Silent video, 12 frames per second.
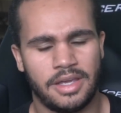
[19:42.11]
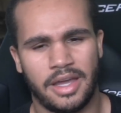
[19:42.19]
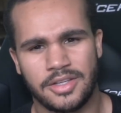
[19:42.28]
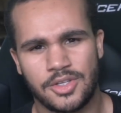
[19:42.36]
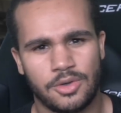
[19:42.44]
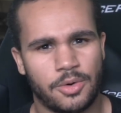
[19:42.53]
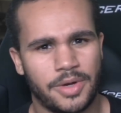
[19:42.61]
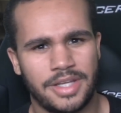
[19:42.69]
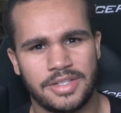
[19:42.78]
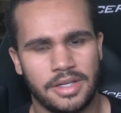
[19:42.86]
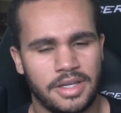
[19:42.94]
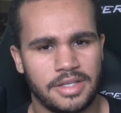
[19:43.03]
story is
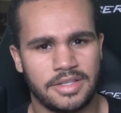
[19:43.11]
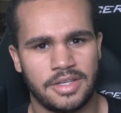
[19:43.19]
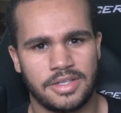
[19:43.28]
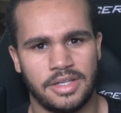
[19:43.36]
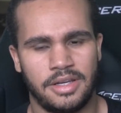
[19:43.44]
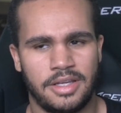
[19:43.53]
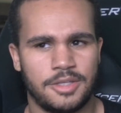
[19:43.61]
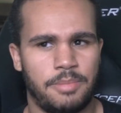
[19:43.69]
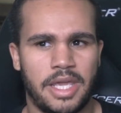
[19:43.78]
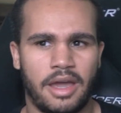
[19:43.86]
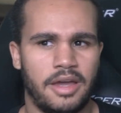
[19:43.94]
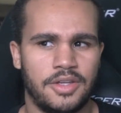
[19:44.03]
inconsistent is
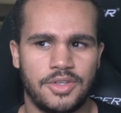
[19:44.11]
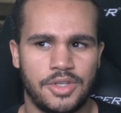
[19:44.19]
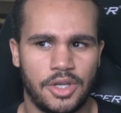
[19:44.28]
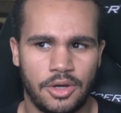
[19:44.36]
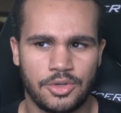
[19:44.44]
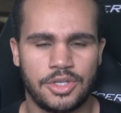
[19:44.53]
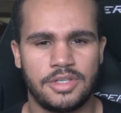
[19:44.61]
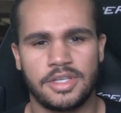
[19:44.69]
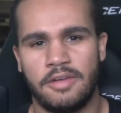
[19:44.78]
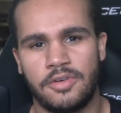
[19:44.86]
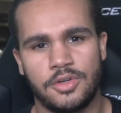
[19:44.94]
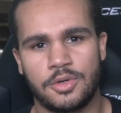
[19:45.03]
because, she
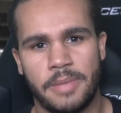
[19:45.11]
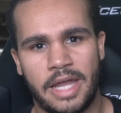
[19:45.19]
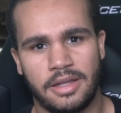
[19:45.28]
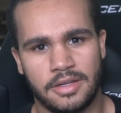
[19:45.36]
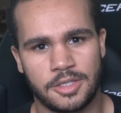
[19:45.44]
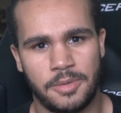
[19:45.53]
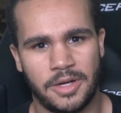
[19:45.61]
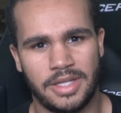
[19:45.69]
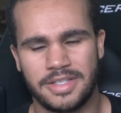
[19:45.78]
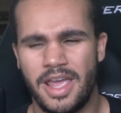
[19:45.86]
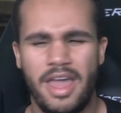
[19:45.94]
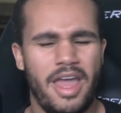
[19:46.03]
suffered a traumatic experience.